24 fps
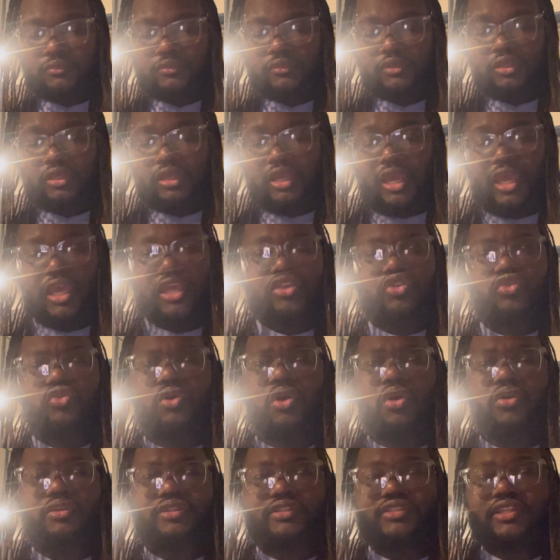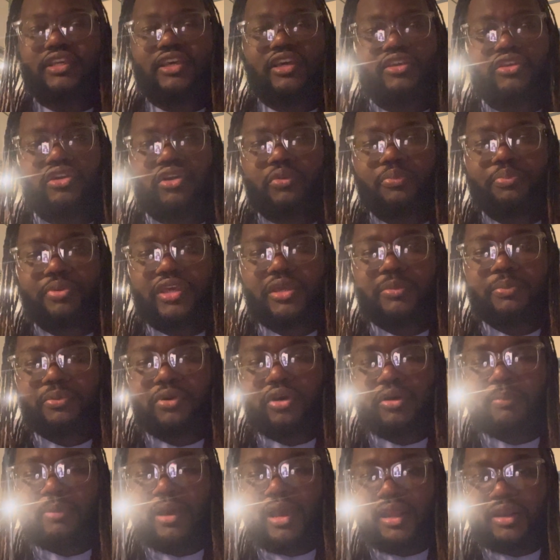and you go to tell your
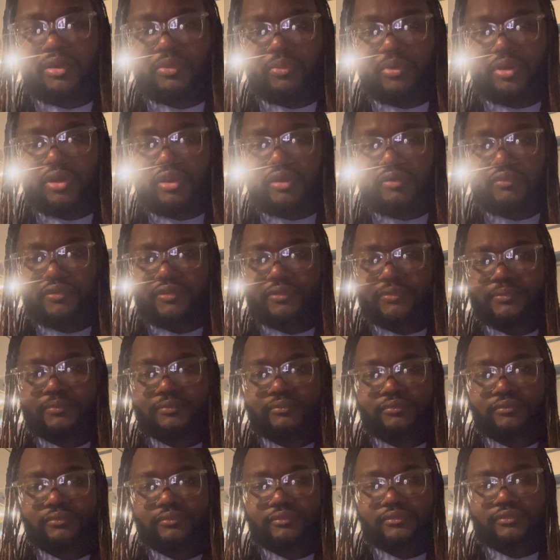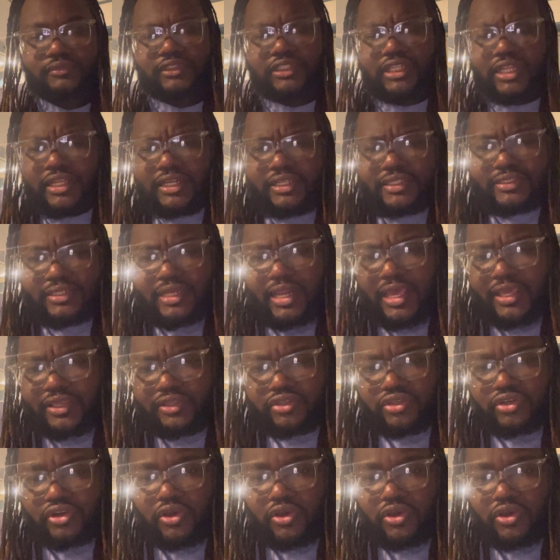people about it, whatever. And it's like,